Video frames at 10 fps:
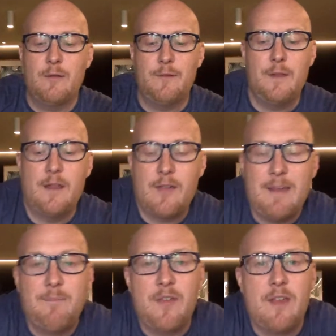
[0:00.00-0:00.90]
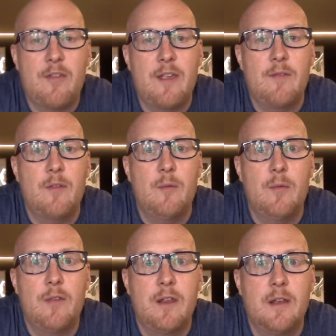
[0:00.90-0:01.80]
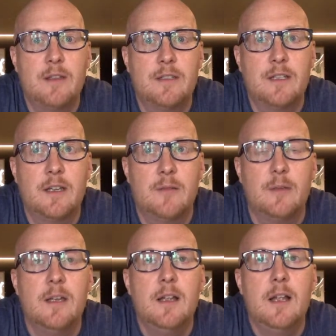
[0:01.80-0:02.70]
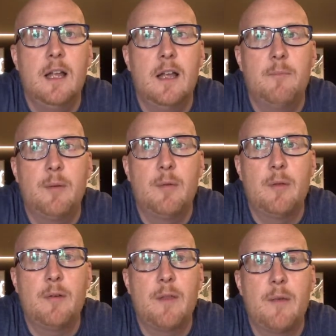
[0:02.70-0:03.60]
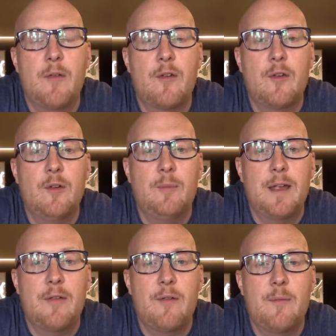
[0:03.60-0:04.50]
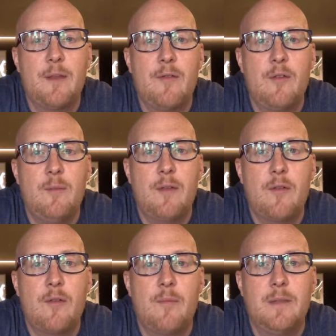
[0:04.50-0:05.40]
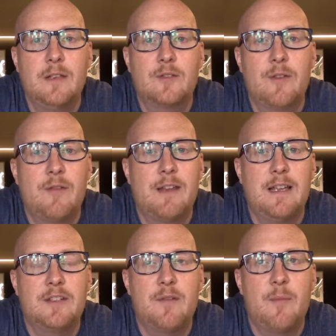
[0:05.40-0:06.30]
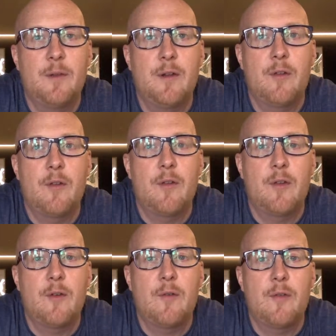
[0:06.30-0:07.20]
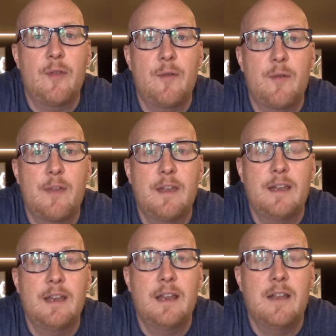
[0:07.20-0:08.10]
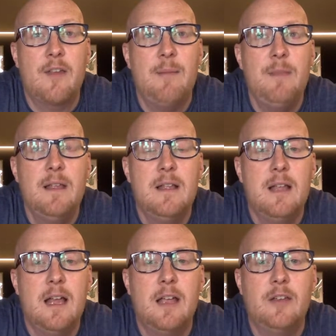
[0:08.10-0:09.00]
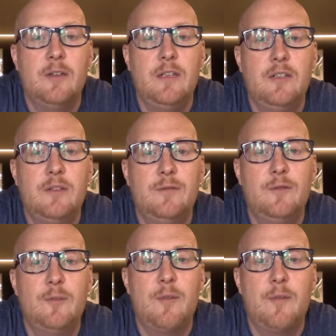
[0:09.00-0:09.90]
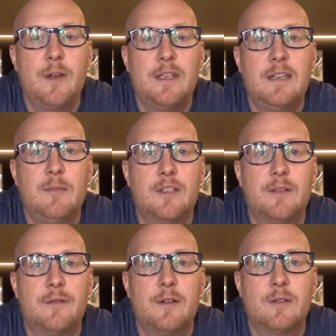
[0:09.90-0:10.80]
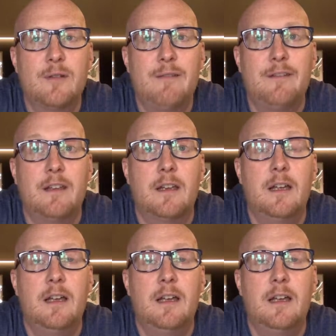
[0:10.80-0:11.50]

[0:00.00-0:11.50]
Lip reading: for the exam test centre, what was it like to go? Probably one of the most secure places I've been to some military installations, but not as secure as this for taking an exam. You need 2 forms of ID which are photographic.